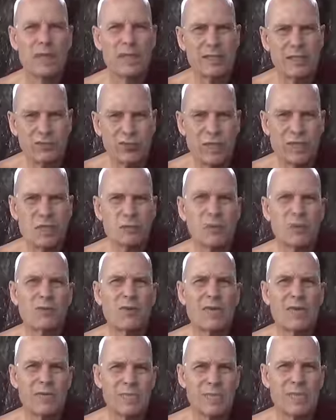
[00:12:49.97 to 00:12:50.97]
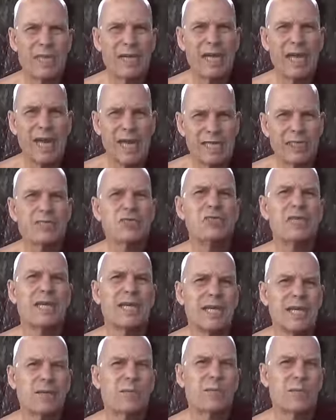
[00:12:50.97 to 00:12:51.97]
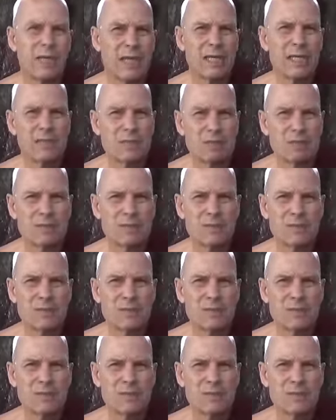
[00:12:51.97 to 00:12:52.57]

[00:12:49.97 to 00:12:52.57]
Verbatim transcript: the transmigration has taken place.